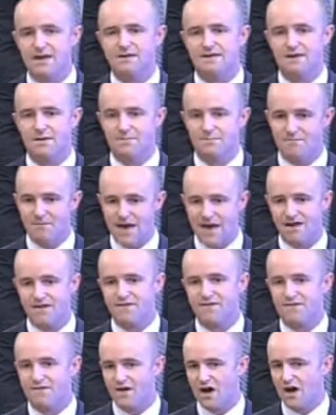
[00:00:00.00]
to
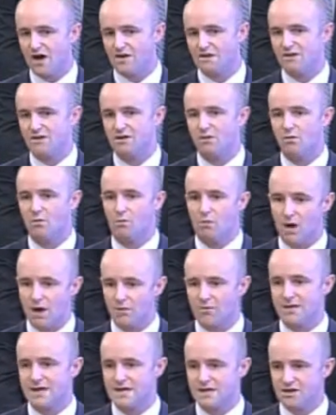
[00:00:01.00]
better fund
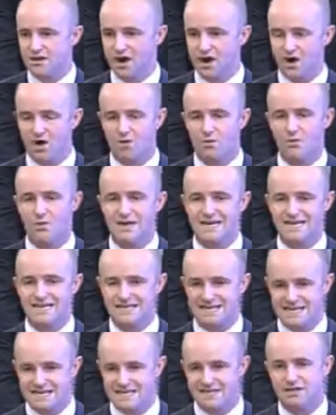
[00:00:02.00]
what we know we
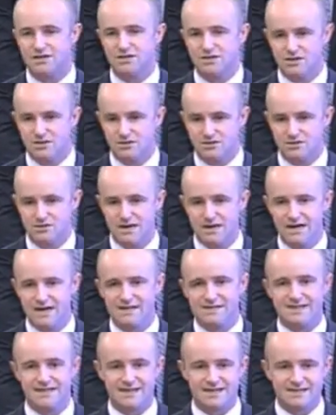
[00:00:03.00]
need to do
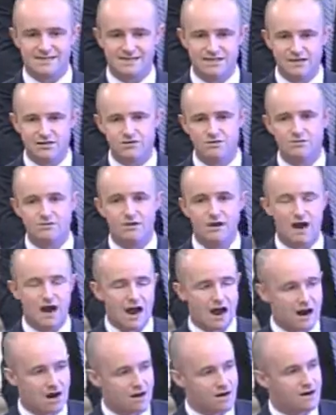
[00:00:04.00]
to continue
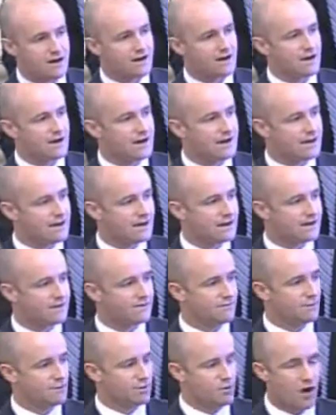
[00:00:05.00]
our
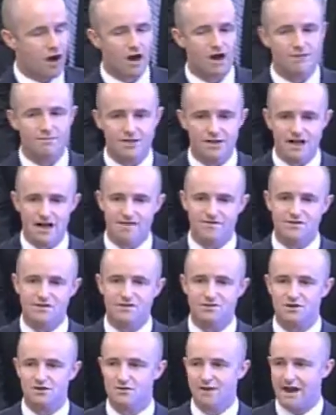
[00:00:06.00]
laudable
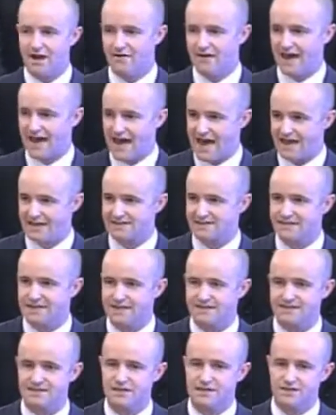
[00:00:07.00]
efforts around
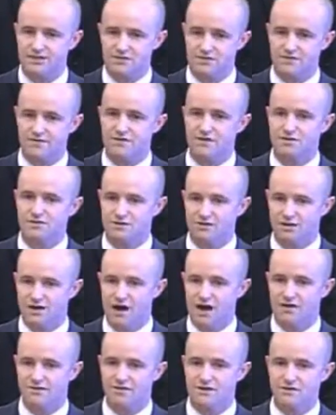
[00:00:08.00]
access and universal
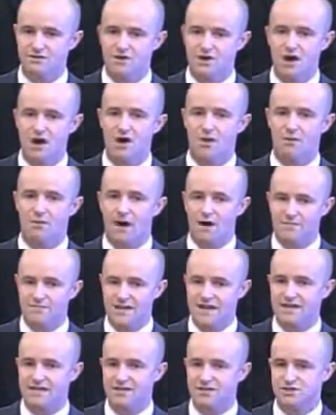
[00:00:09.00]
coverage while
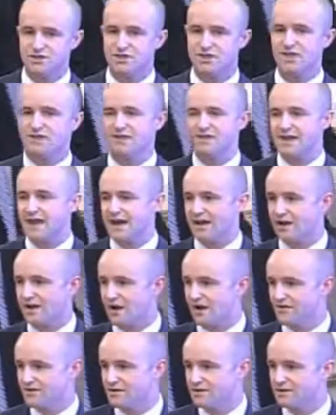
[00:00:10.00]
making sure that that
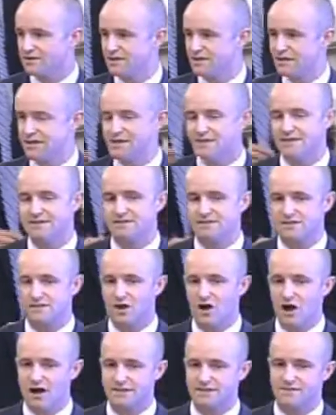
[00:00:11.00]
coverage is as
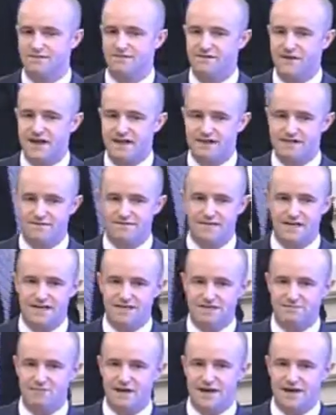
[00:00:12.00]
cost effective
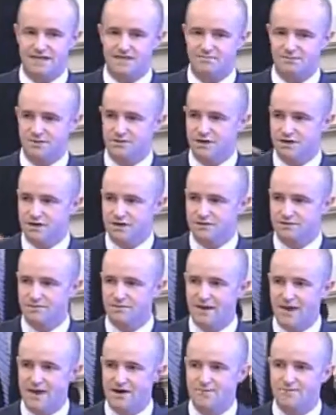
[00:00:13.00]
as possible. So
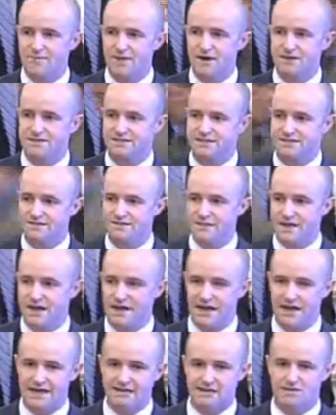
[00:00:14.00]
Madam President,
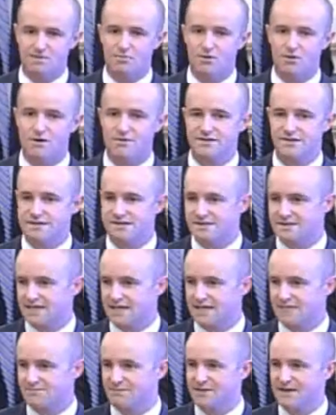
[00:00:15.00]
I support the
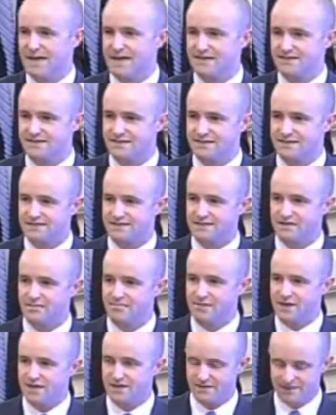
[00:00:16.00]
assessment as it is in the
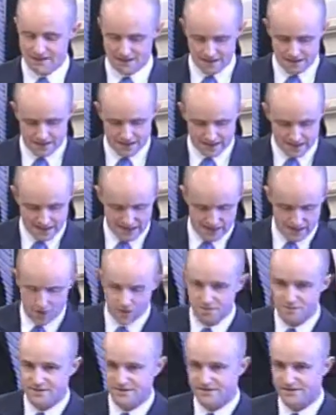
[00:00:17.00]
bill, and I
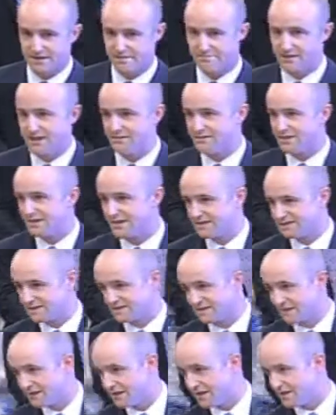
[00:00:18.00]
hope the amendment is
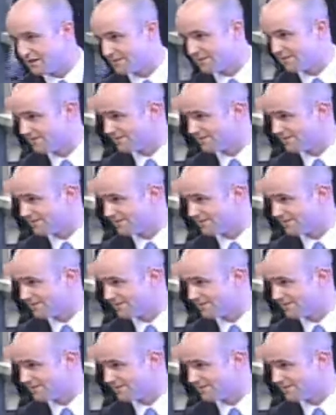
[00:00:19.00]
defeated.